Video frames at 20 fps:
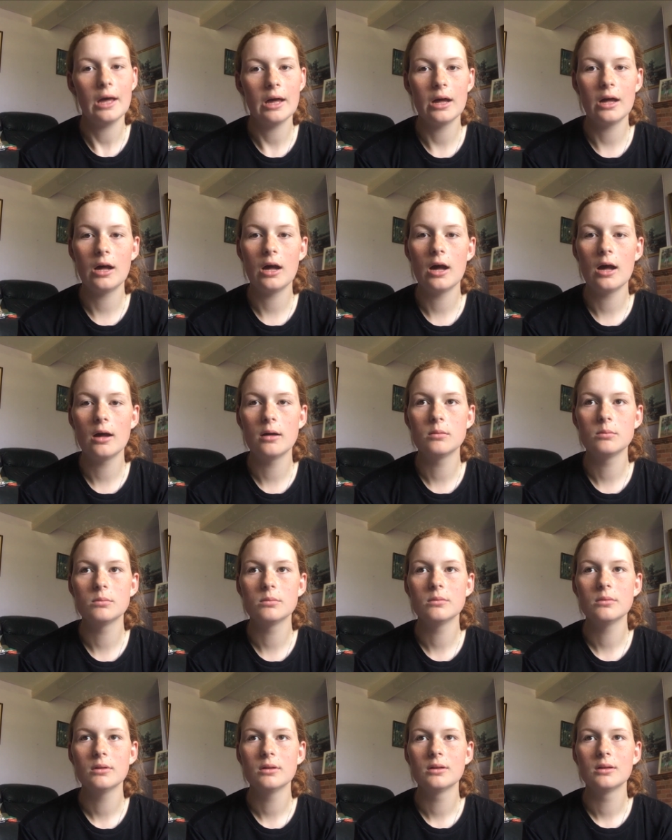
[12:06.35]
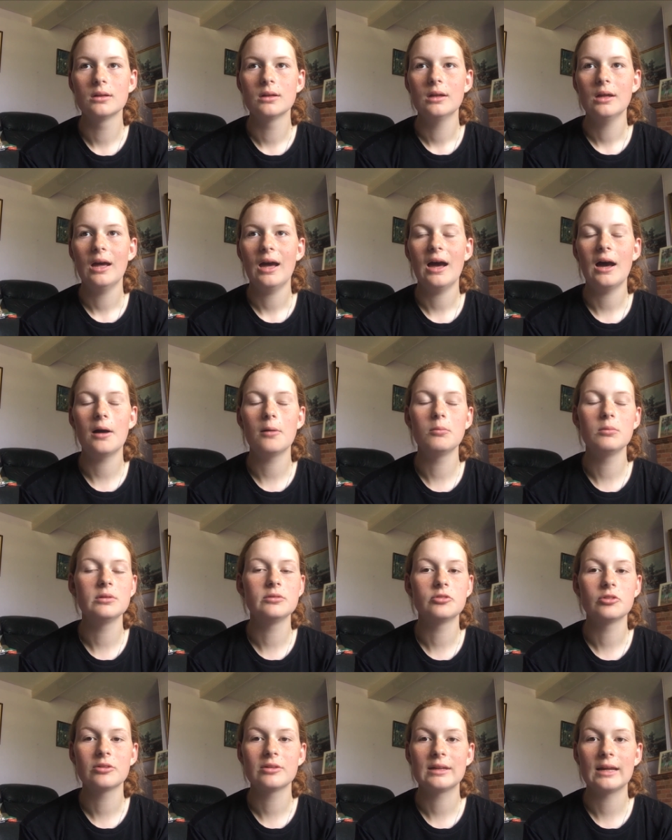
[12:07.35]
Um, and
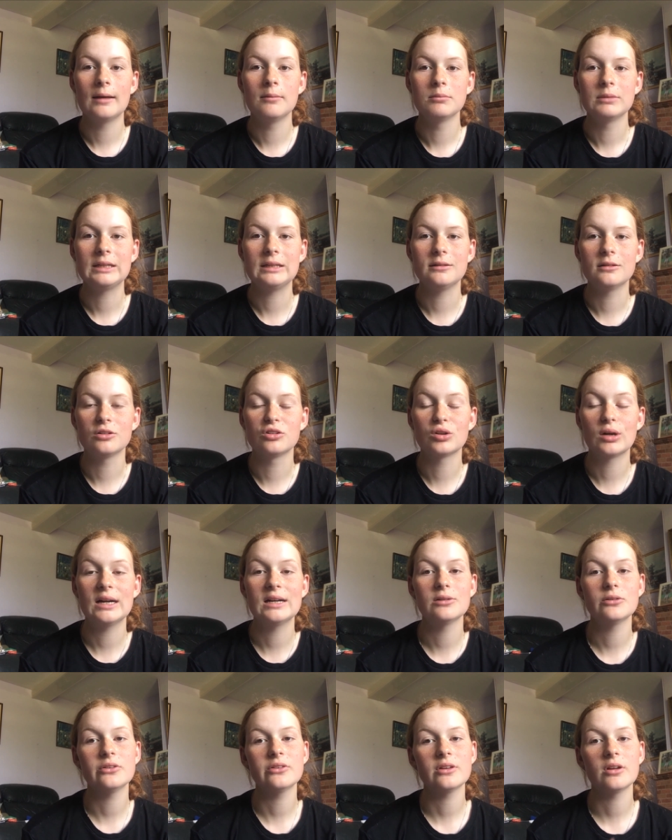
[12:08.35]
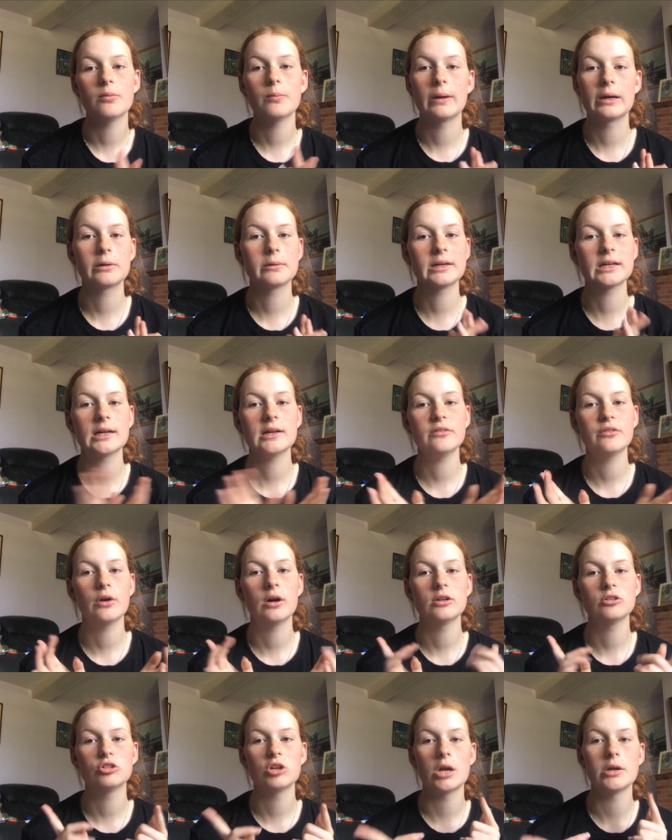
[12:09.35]
we have just emptied the trailer and stuff, but I quickly
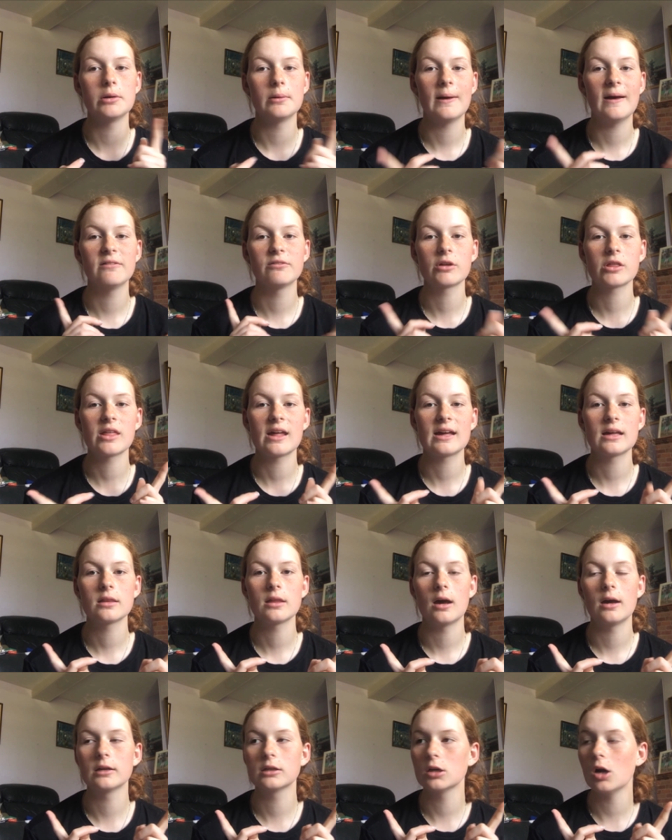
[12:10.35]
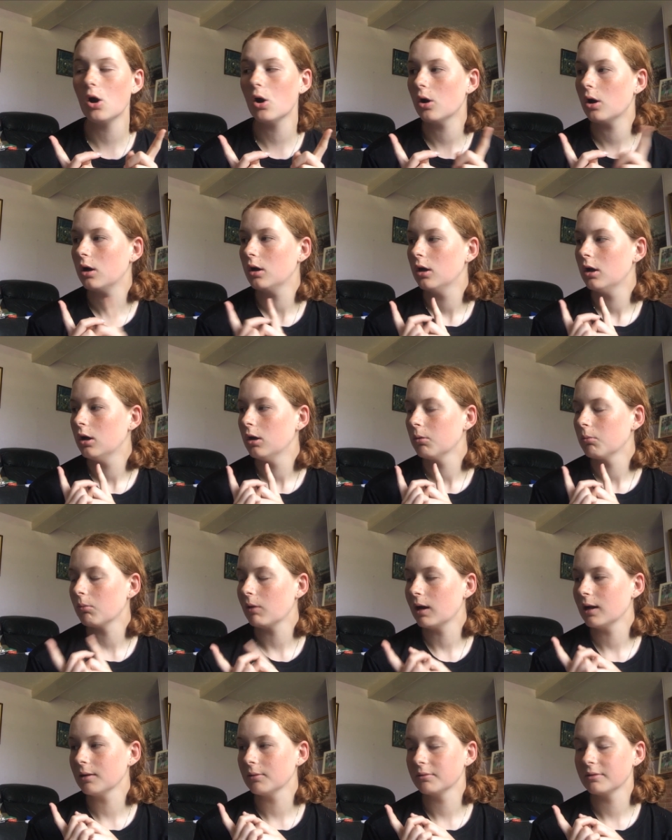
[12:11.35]
thought I'd show you everything that I got
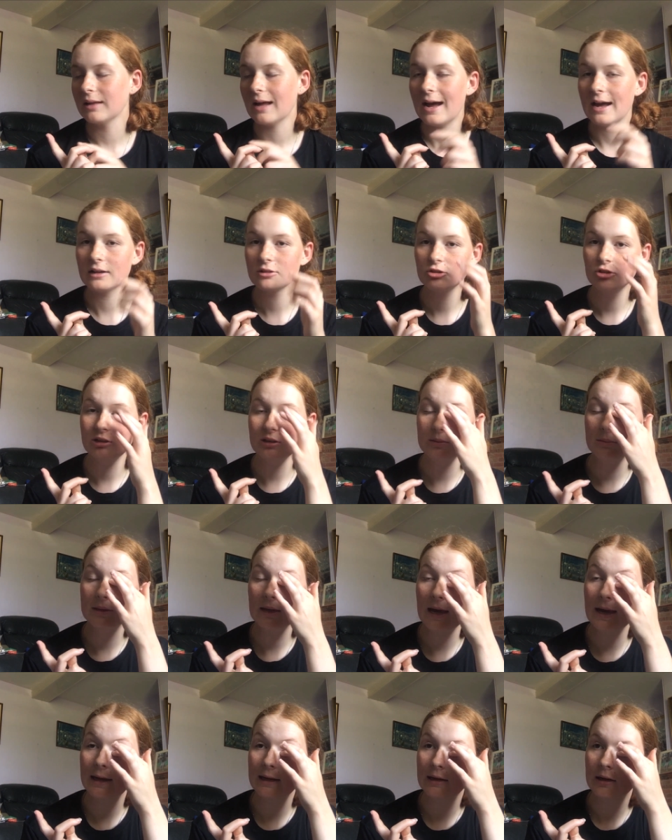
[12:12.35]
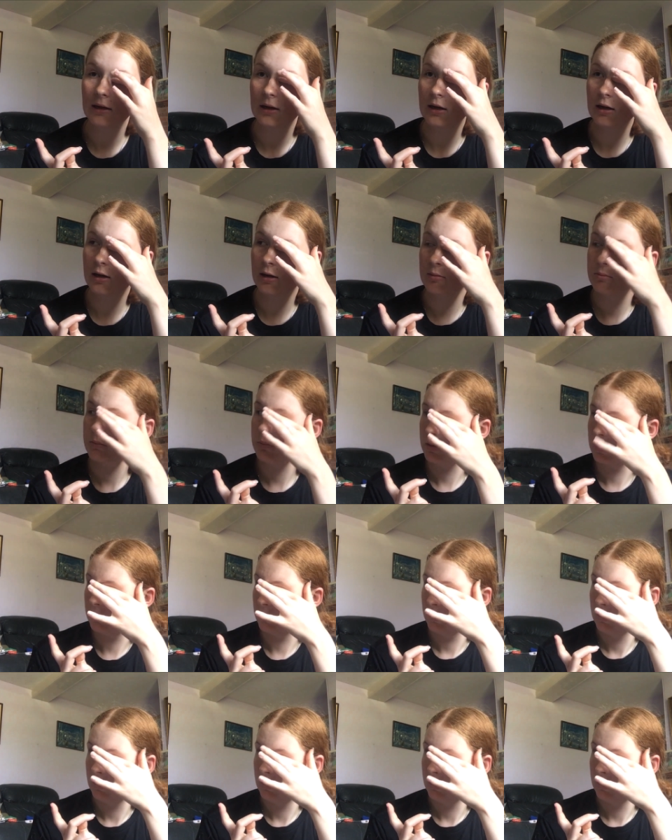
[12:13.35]
while I was at Sheepgate. Um,